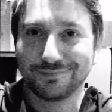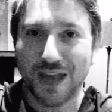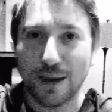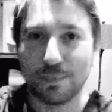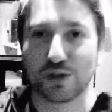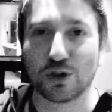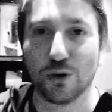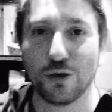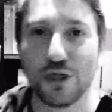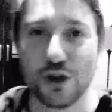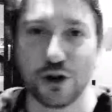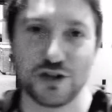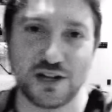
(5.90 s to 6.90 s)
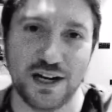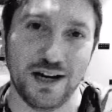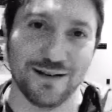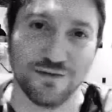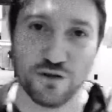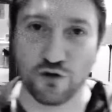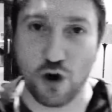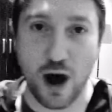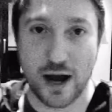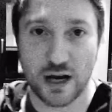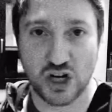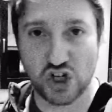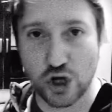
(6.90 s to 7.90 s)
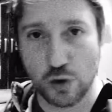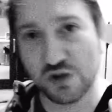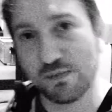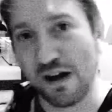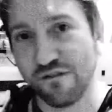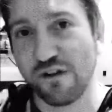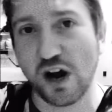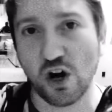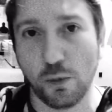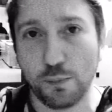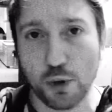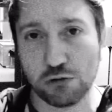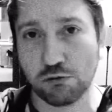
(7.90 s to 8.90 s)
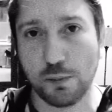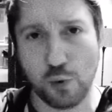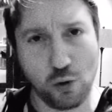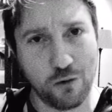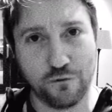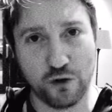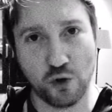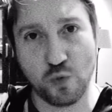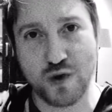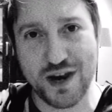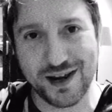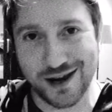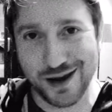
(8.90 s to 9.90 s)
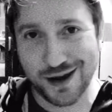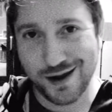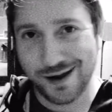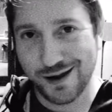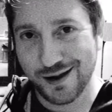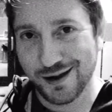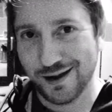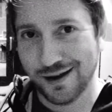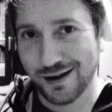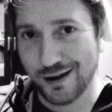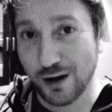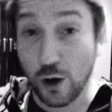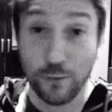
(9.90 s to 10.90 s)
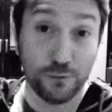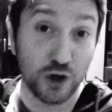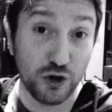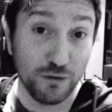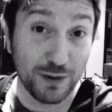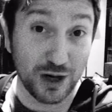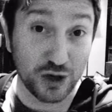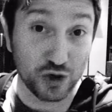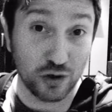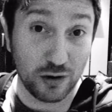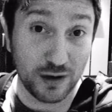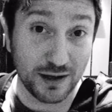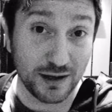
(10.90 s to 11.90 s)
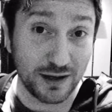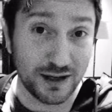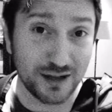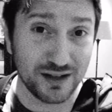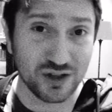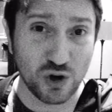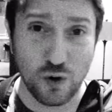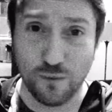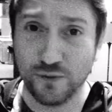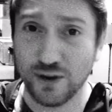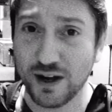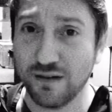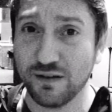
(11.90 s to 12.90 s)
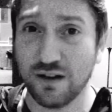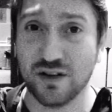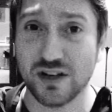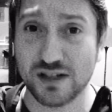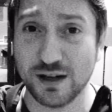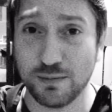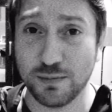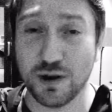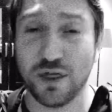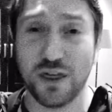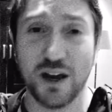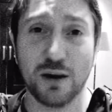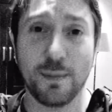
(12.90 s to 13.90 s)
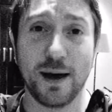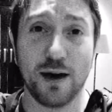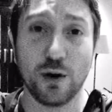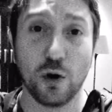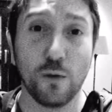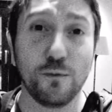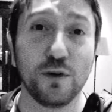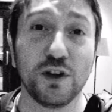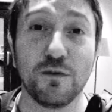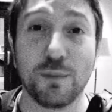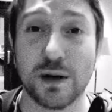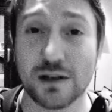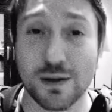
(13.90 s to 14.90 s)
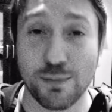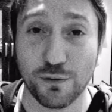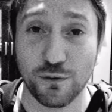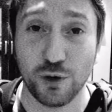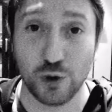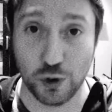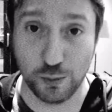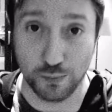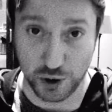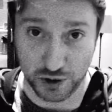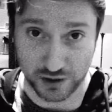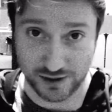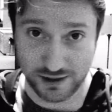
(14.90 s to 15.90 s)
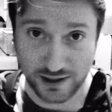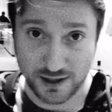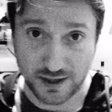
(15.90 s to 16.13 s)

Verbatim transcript: Episode 13 of The Variety Show is my final book report for the week. Hopefully, you've been enjoying these. Hopefully, I've given you something to think about. Hopefully, you've picked up a few new books.